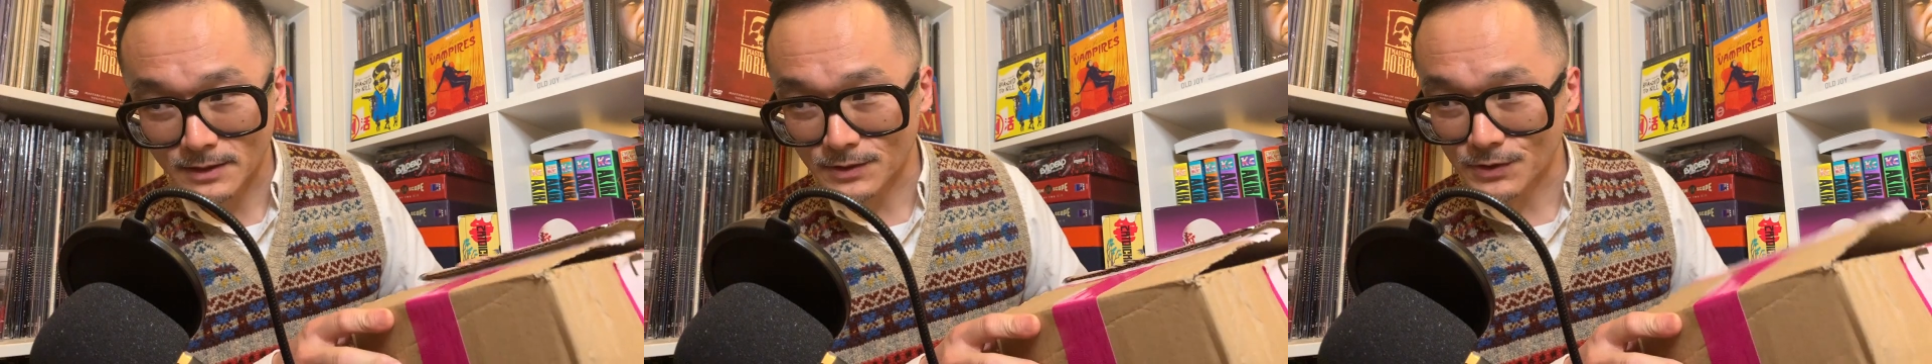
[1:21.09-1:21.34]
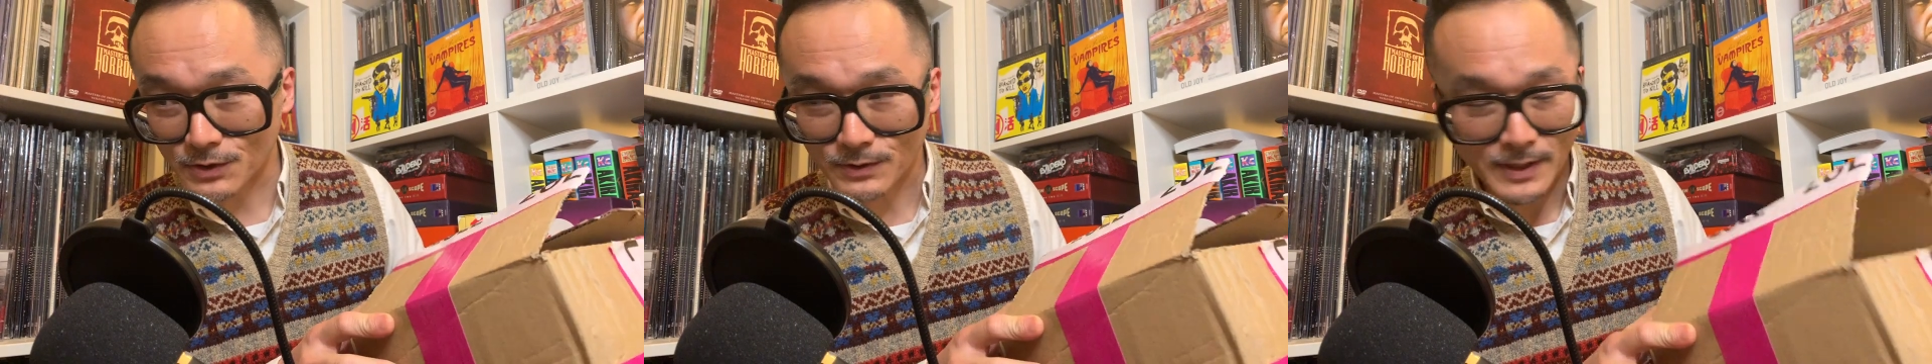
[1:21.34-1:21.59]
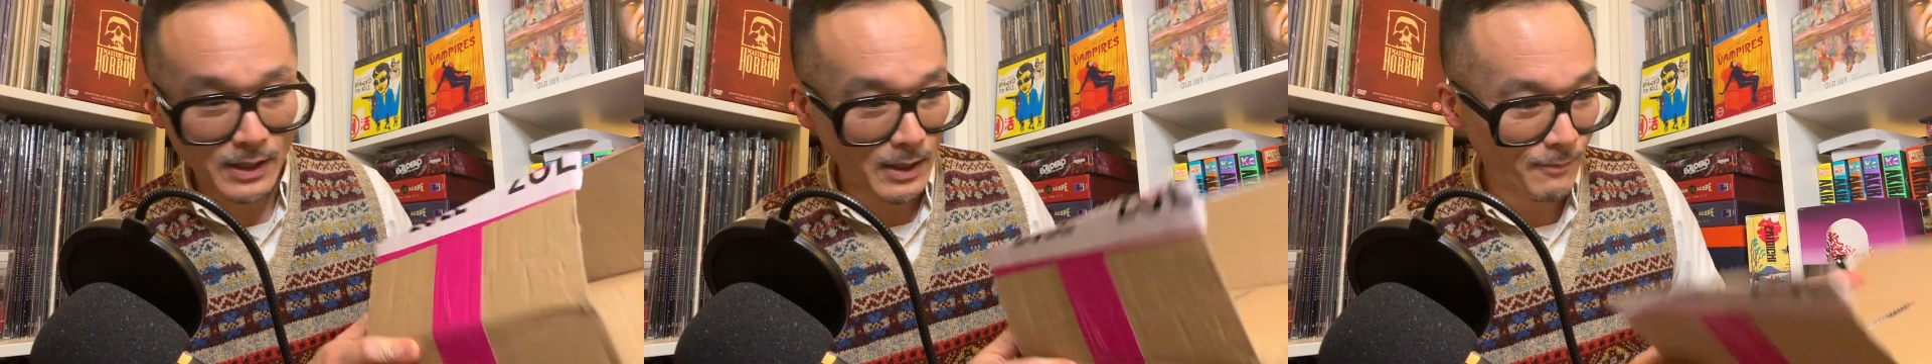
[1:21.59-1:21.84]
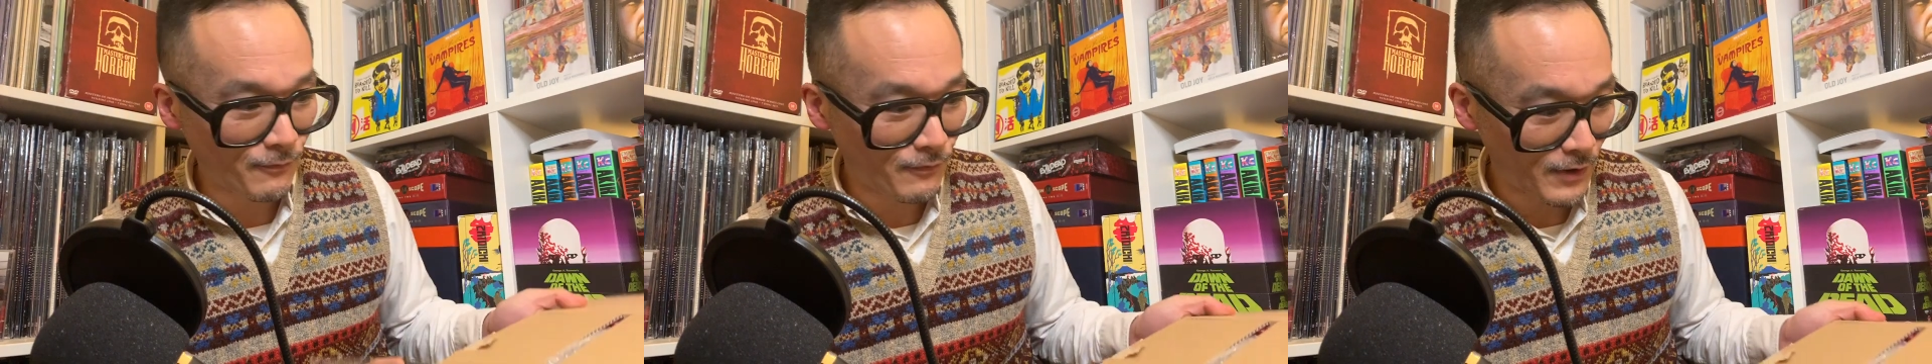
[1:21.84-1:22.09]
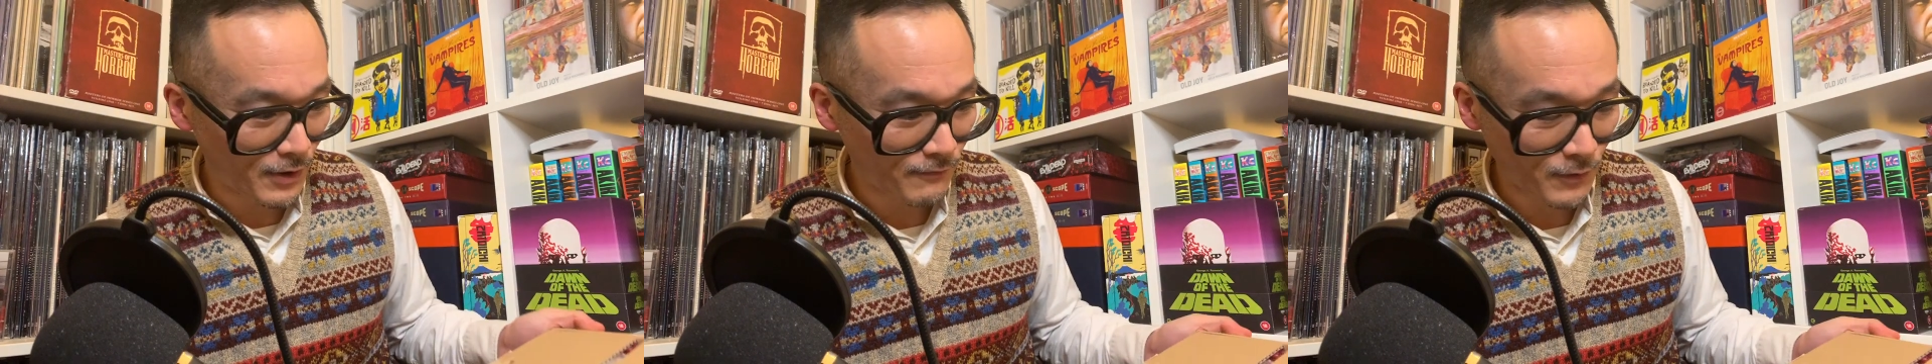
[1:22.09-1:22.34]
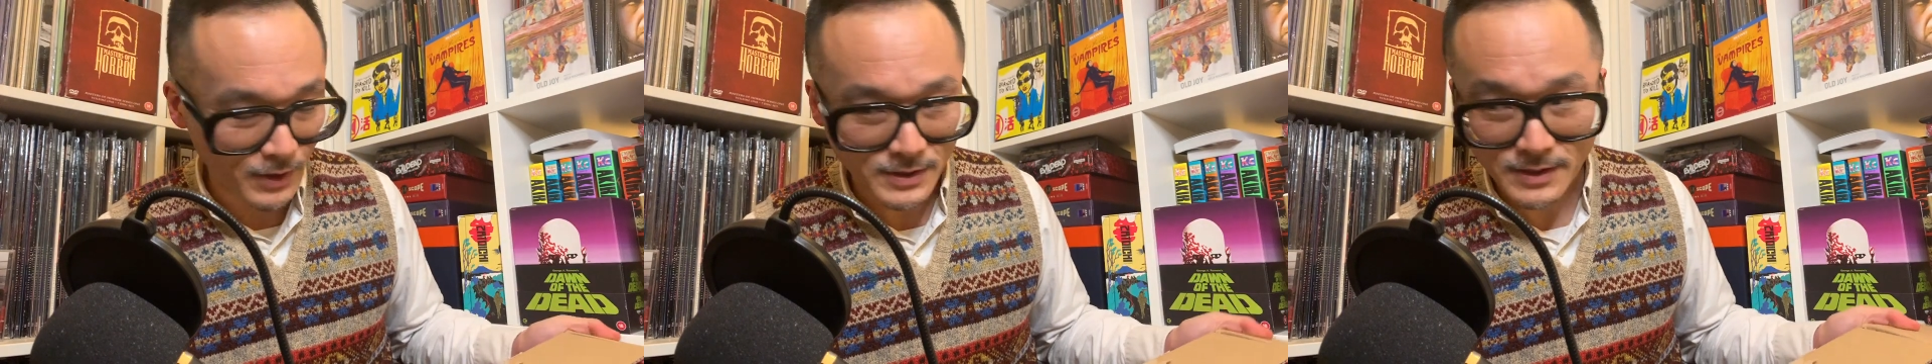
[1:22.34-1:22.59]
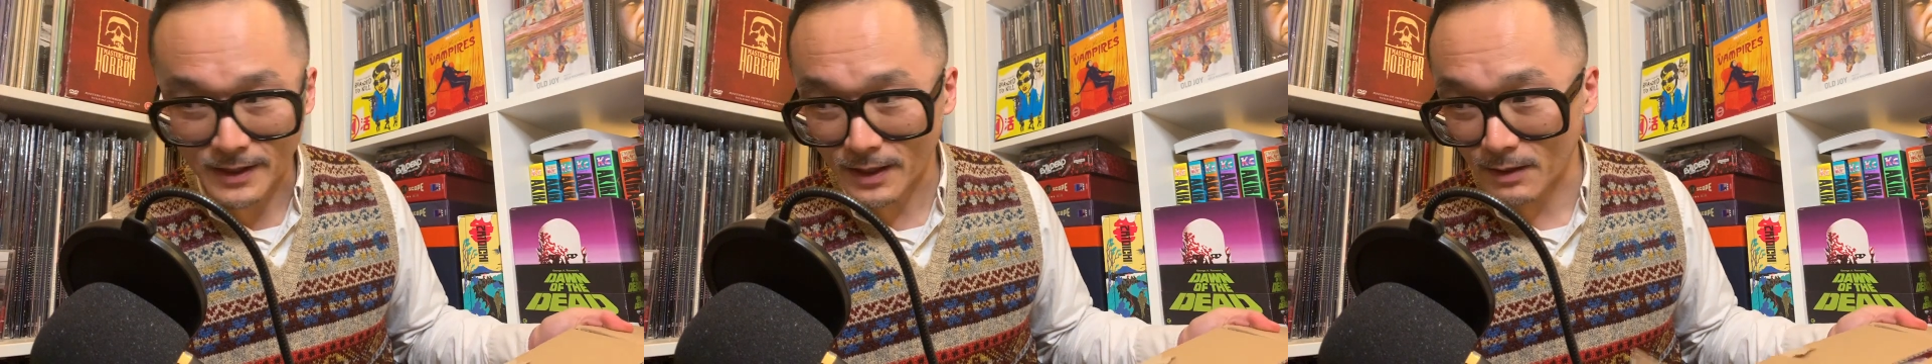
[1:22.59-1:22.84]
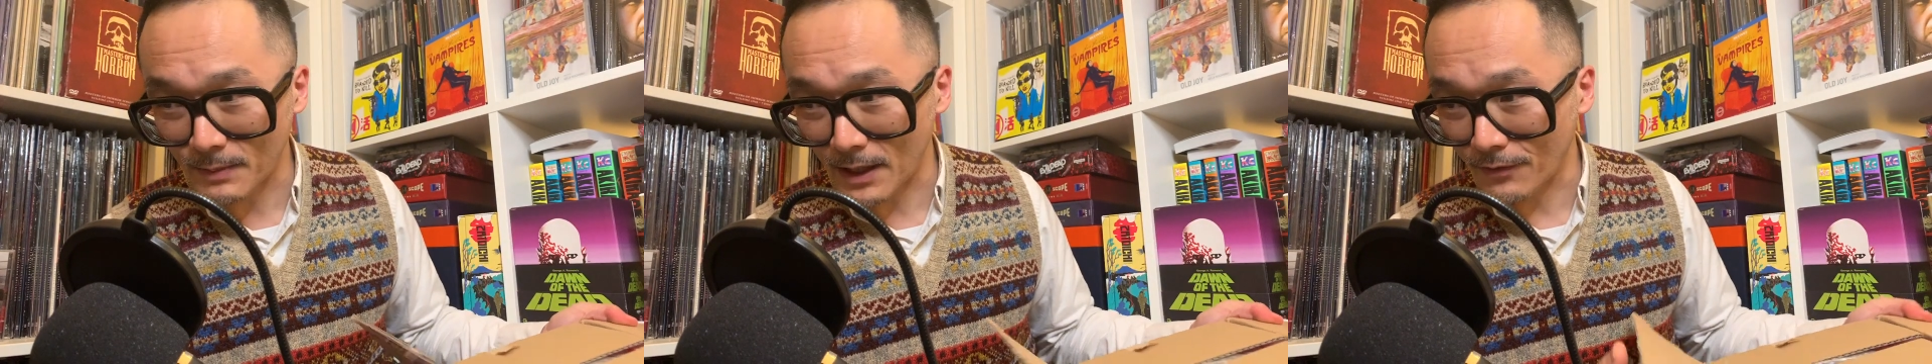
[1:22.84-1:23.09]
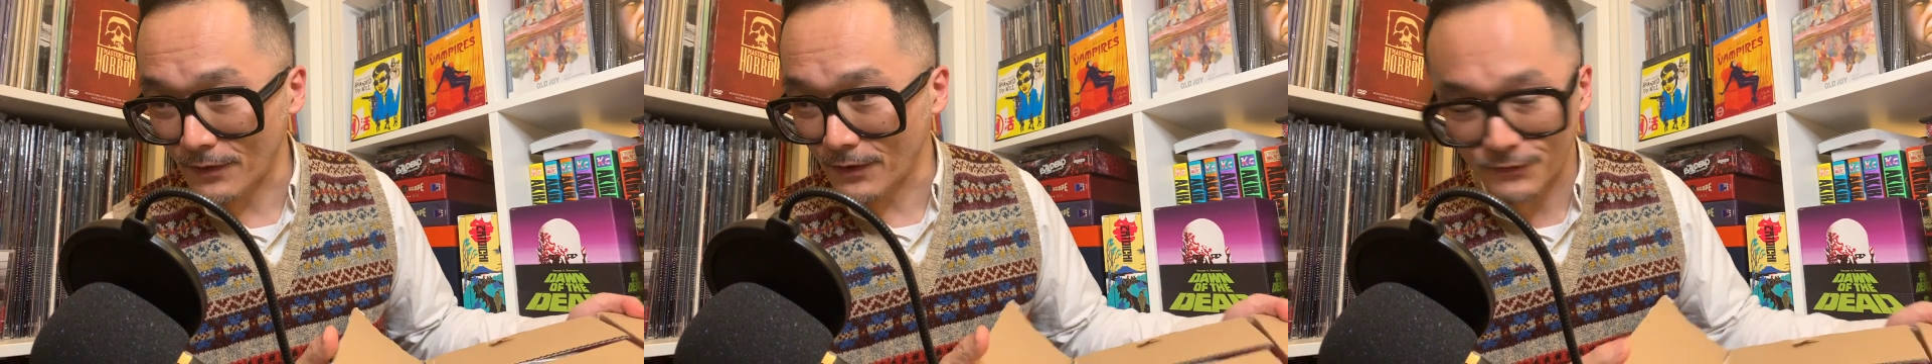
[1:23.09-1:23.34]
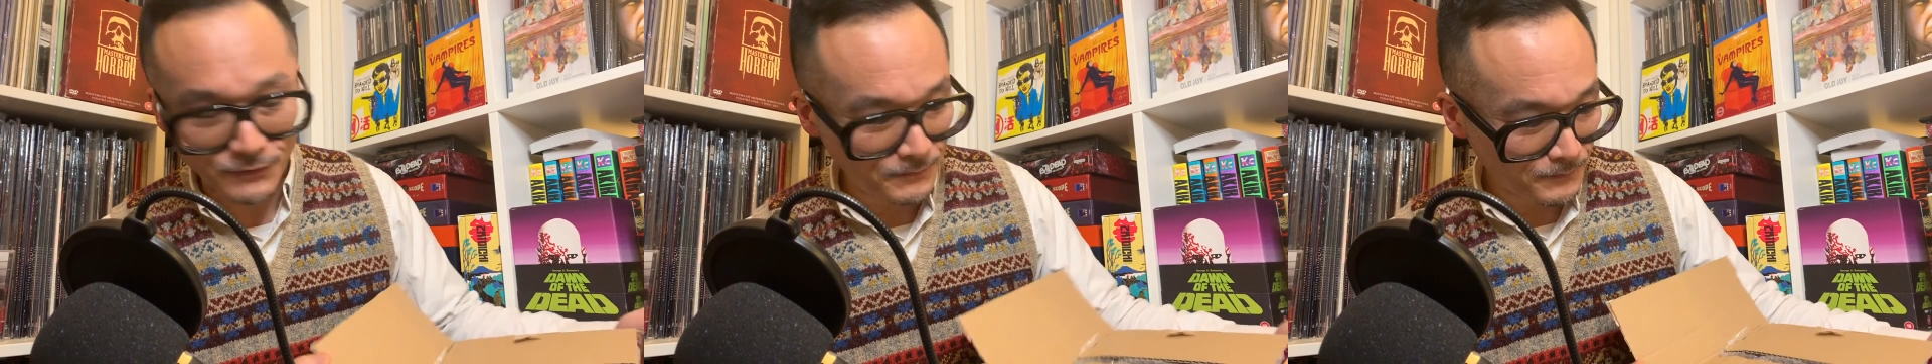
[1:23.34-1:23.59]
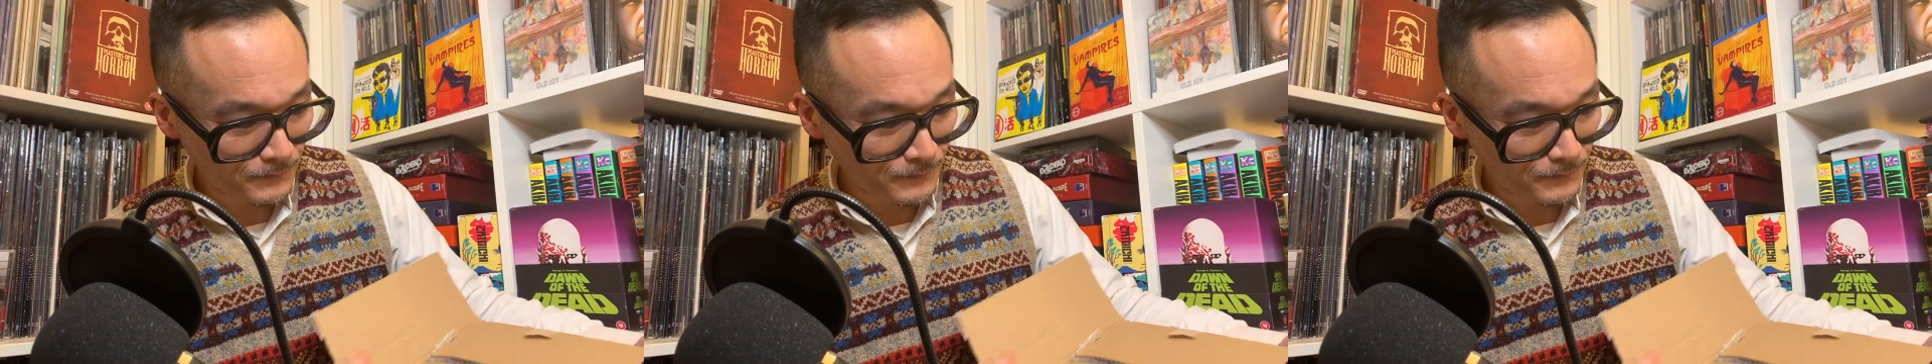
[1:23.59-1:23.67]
and so now I'm very, very excited about this.